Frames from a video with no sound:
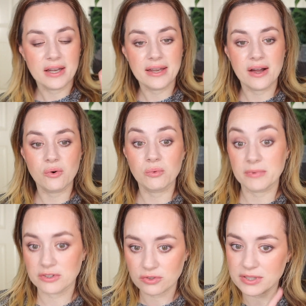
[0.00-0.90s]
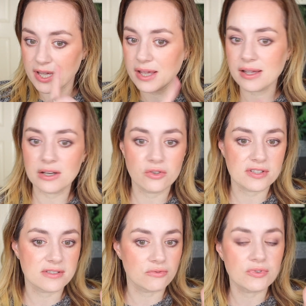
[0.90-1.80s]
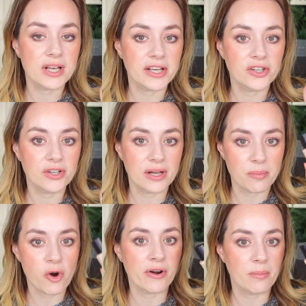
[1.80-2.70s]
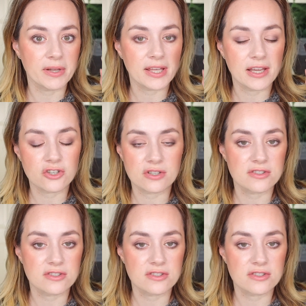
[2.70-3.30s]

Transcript: Now, today it looks really good upon application.